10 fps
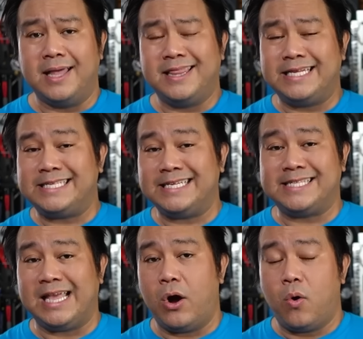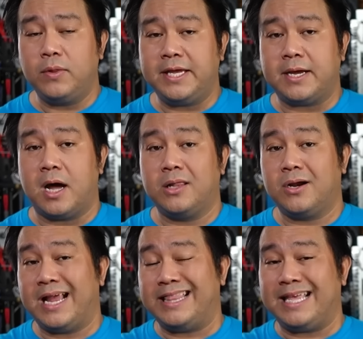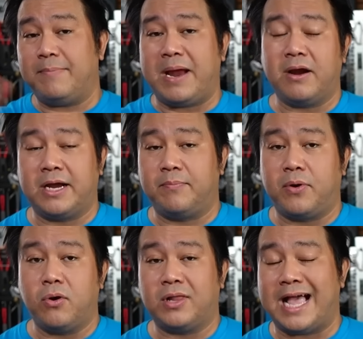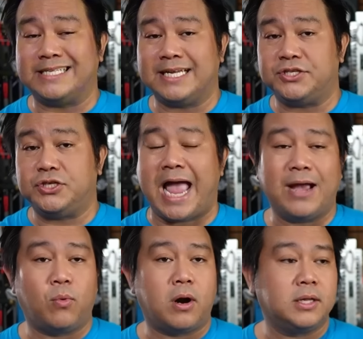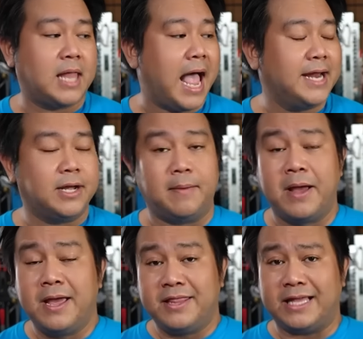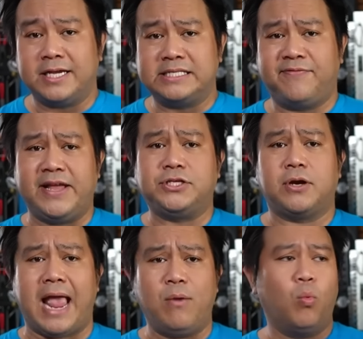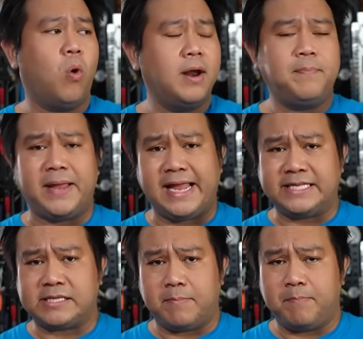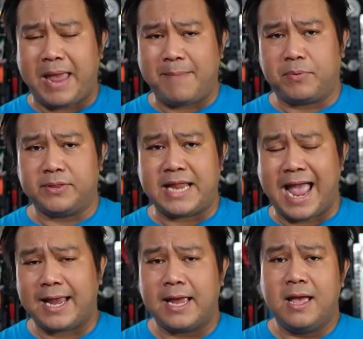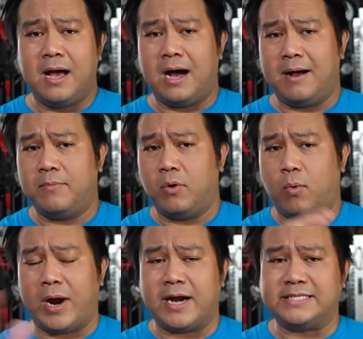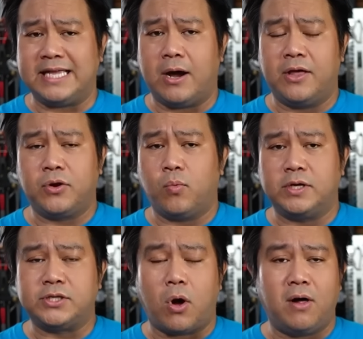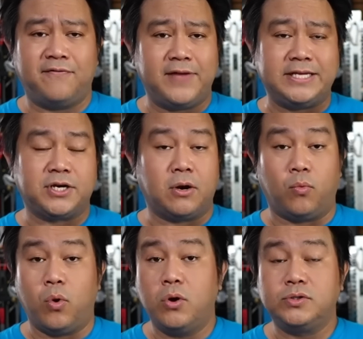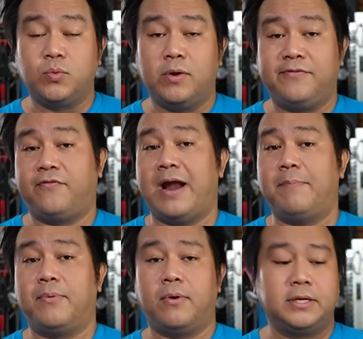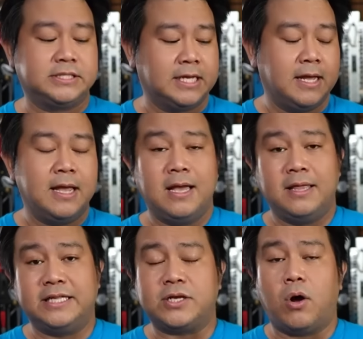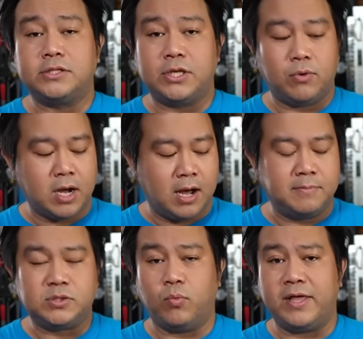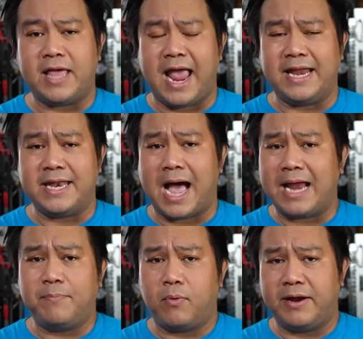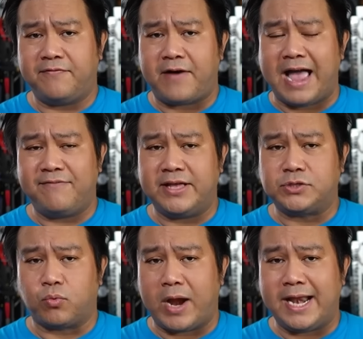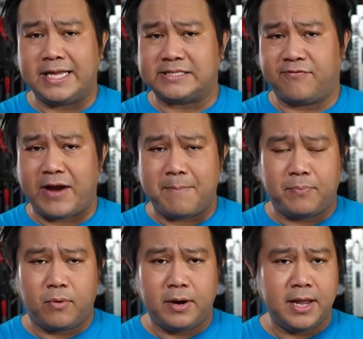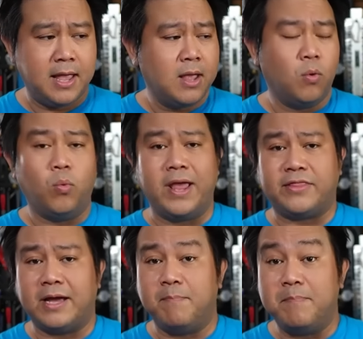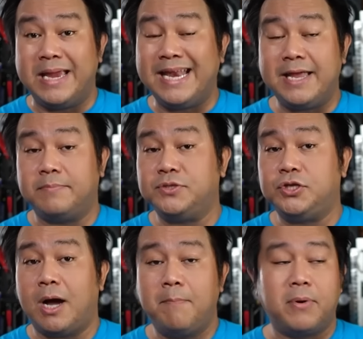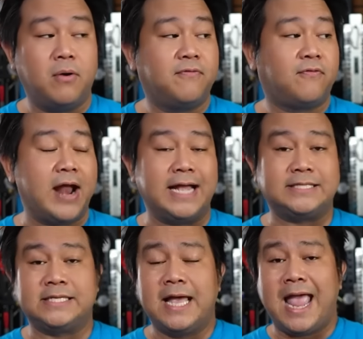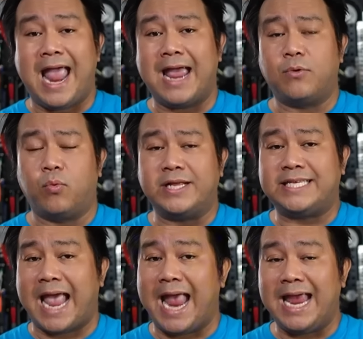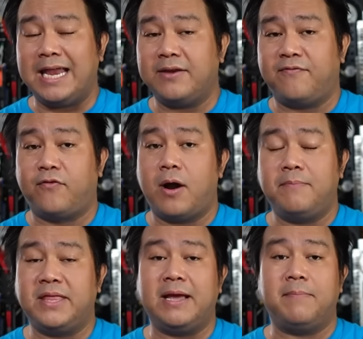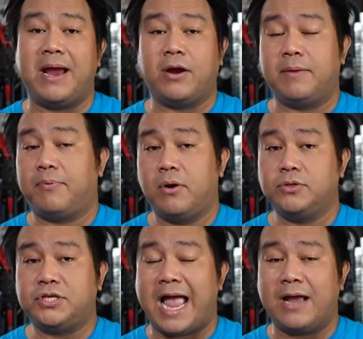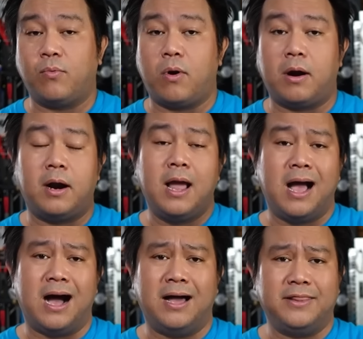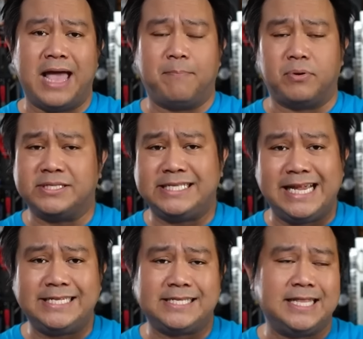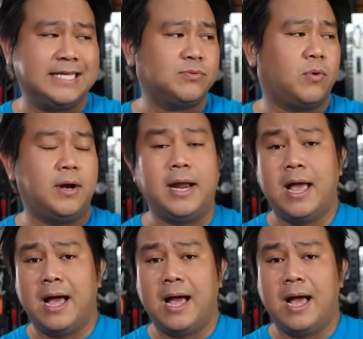This is the only color in the American Pro Classic Jaguar lineup that does feature a one-piece maple neck, whereas the other ones all feature rosewood fretboards. This also comes with a 9.5-inch radius fretboard with medium jumbo frets, and retained from the American Pro Jaguar that precedes this one